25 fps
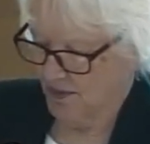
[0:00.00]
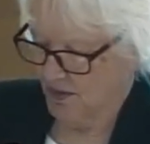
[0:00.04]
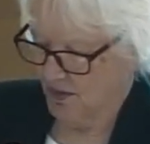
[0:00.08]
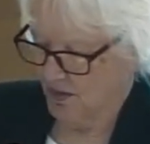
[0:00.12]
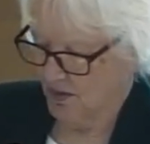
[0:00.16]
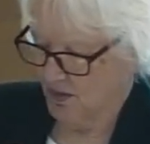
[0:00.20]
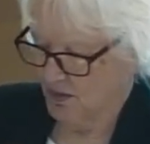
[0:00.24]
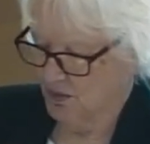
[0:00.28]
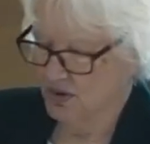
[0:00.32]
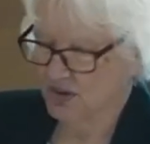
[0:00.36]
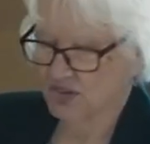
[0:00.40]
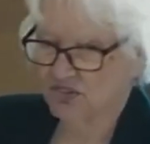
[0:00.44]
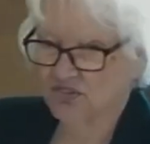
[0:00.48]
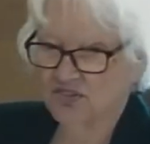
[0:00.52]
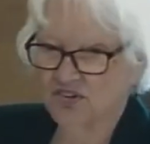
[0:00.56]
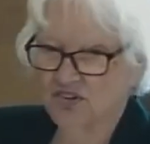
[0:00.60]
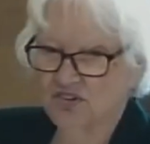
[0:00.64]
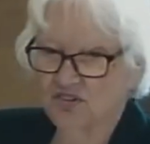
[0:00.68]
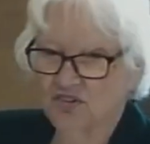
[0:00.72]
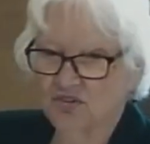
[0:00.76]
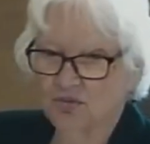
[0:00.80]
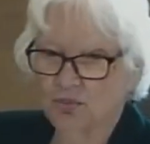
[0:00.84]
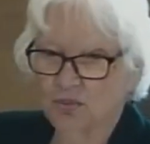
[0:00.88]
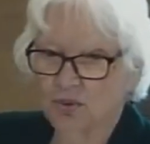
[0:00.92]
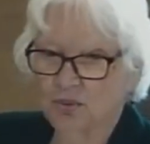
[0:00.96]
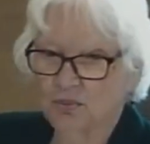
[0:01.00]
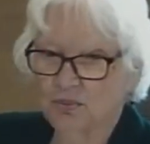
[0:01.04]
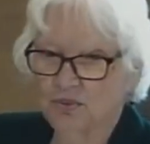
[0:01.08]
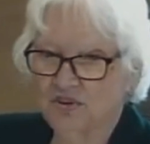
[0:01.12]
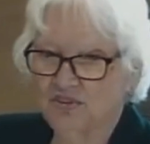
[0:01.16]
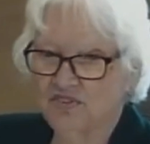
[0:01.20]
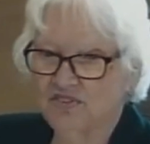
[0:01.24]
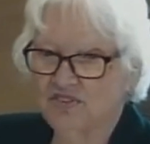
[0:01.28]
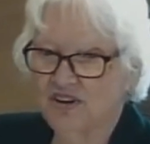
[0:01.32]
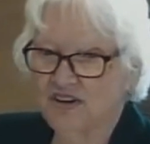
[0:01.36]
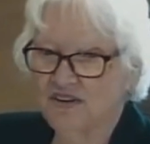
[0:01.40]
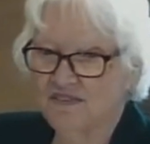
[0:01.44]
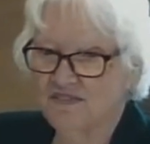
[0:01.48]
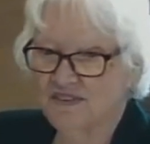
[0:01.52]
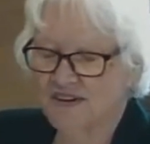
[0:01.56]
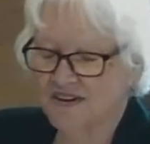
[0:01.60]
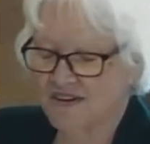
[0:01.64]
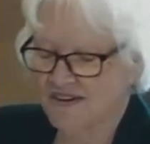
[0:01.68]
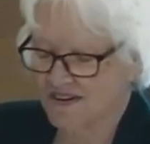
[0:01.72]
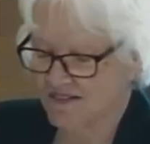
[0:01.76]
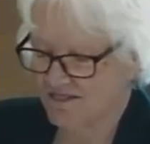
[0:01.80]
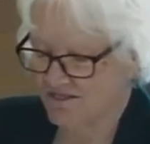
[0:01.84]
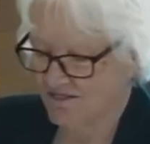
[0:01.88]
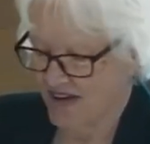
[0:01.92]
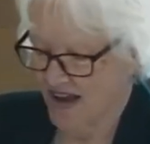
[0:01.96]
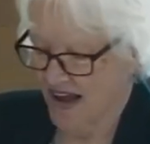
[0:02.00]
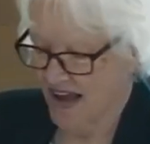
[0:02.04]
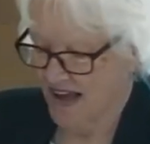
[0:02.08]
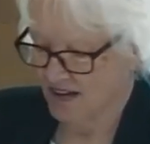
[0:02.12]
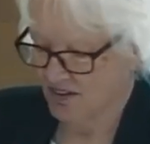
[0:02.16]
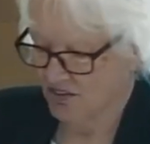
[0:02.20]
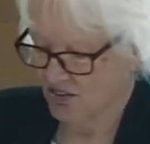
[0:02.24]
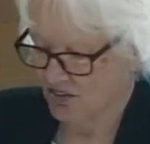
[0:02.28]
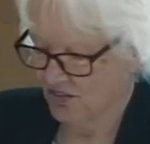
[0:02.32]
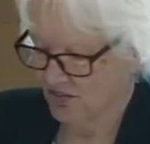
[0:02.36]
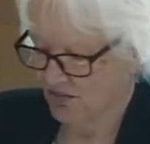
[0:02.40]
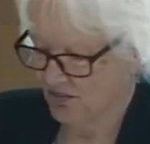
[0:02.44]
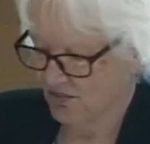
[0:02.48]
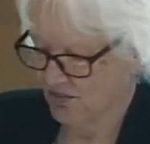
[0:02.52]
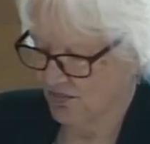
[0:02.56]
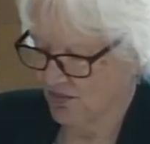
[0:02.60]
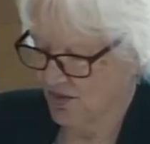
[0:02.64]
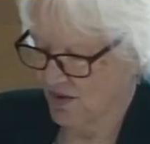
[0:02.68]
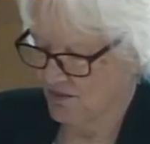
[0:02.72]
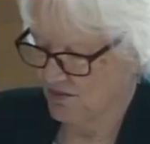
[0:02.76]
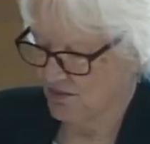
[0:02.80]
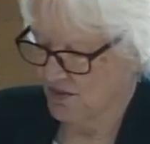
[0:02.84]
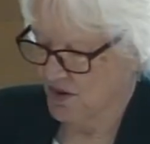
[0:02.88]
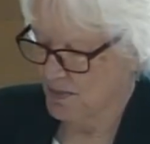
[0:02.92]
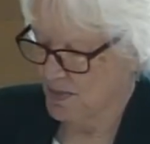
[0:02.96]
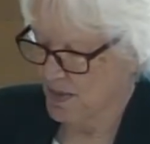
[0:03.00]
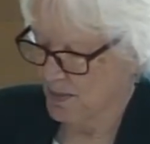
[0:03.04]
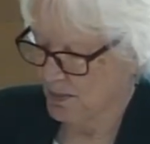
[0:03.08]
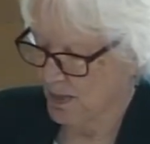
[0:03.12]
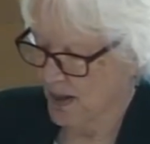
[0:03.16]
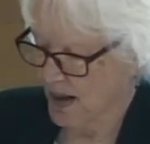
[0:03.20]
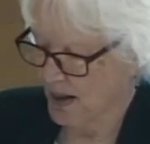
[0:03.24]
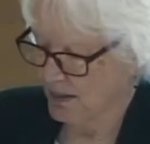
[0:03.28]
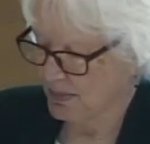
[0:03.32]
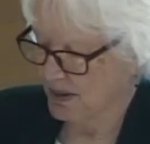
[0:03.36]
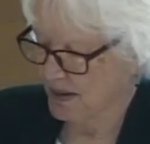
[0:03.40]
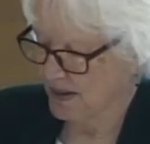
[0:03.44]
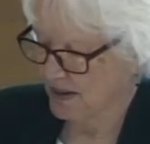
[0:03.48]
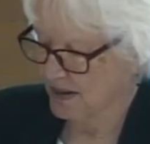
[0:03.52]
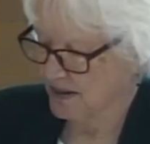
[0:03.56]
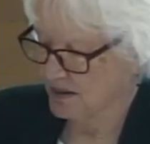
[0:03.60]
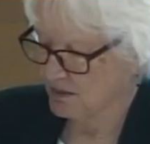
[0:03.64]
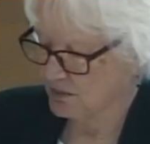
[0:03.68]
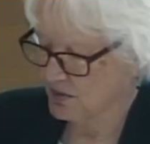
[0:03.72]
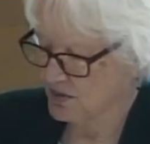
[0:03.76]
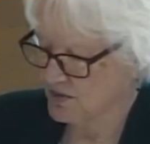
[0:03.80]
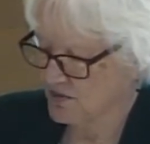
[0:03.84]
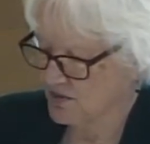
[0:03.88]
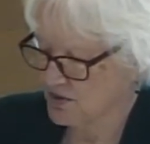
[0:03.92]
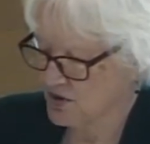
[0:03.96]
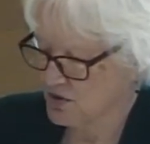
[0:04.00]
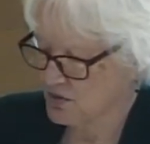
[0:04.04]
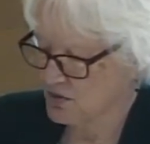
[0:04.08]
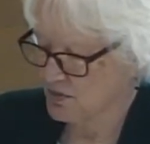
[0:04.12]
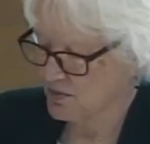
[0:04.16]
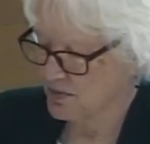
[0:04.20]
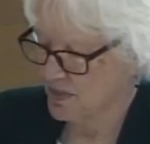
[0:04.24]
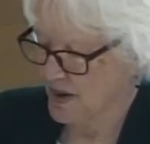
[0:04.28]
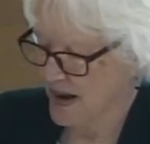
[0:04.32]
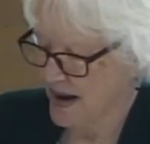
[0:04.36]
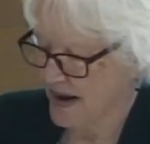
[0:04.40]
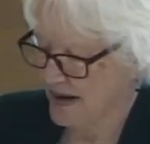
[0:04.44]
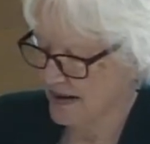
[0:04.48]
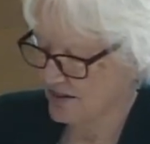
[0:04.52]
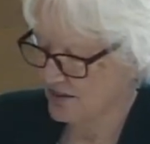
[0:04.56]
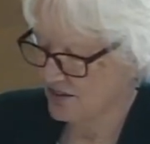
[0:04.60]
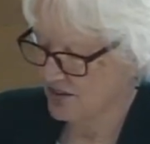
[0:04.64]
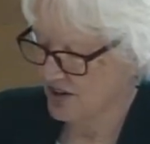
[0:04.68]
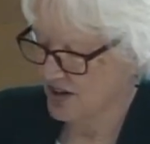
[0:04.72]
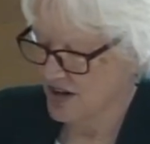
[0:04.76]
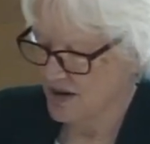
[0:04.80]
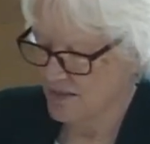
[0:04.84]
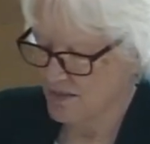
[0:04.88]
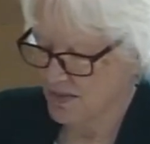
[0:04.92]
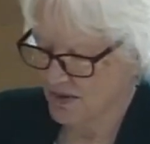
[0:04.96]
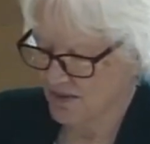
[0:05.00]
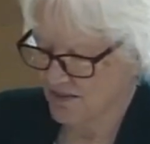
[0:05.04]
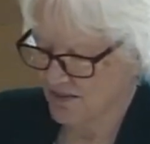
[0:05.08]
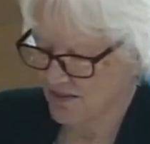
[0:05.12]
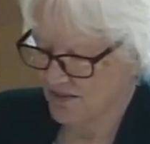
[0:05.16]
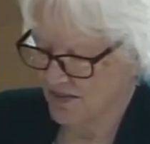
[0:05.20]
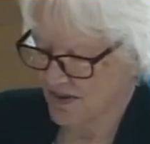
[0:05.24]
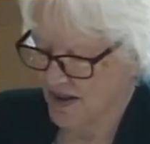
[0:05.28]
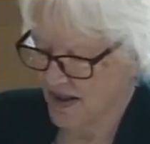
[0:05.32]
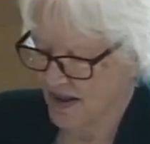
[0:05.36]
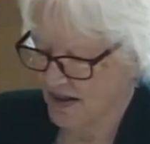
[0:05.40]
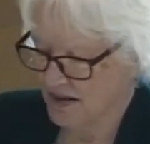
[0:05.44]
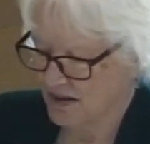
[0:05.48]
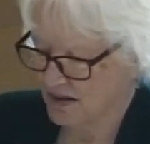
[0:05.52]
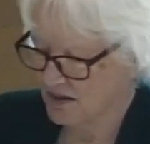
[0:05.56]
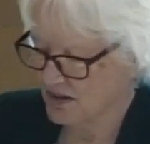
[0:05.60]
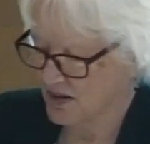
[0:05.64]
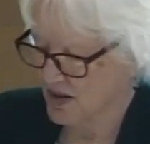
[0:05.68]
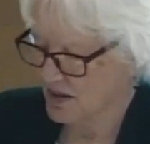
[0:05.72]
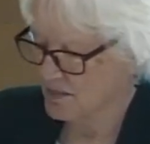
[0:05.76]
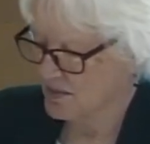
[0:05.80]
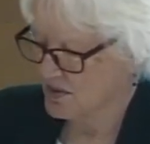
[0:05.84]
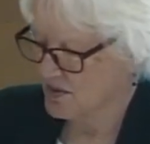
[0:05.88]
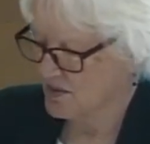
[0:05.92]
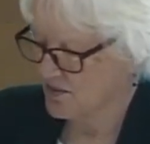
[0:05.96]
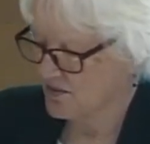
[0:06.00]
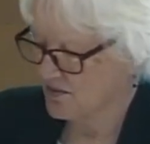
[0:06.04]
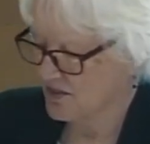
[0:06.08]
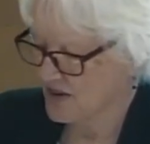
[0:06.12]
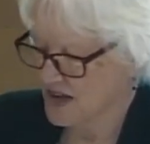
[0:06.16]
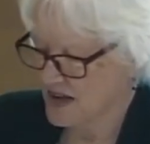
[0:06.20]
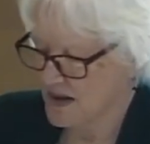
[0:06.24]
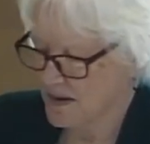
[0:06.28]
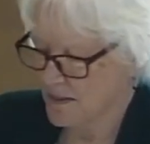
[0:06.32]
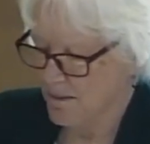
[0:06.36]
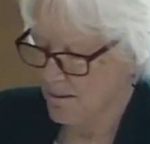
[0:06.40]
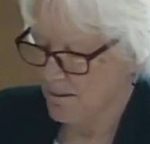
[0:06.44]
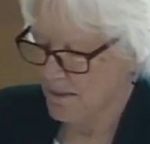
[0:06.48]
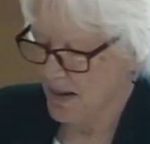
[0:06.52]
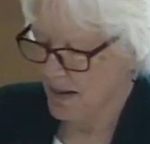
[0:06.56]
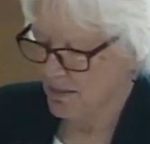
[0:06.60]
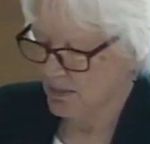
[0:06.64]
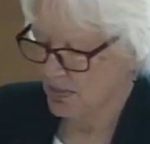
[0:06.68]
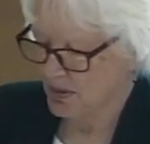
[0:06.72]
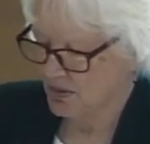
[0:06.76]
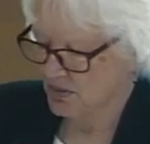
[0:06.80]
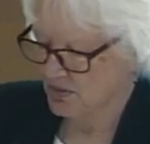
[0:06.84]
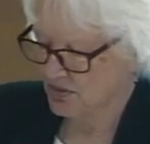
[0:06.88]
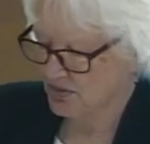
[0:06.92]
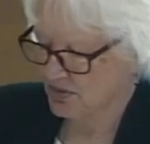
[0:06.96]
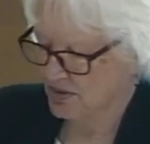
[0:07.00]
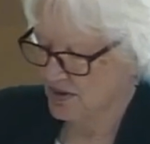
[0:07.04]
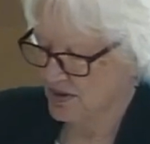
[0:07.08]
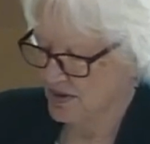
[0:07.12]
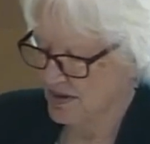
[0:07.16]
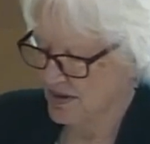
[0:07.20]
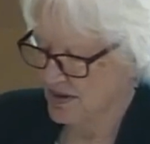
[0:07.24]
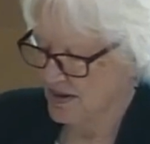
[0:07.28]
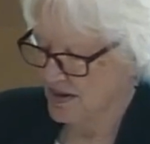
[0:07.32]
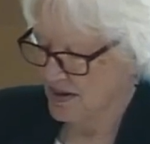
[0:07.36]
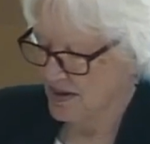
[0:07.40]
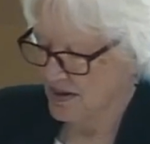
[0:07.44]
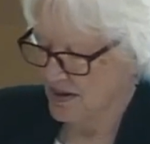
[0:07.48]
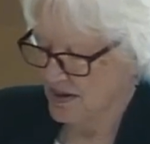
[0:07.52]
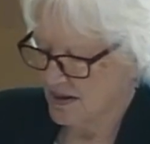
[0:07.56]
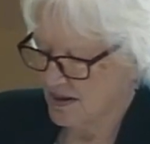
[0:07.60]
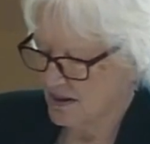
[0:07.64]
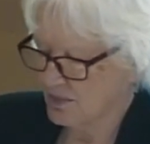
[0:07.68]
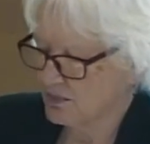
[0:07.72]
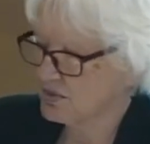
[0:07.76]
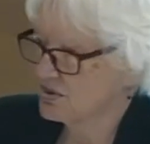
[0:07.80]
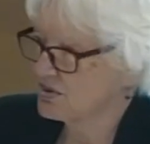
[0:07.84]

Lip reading: Questions were received in advance from the public and reviewed by a team of LWV members. We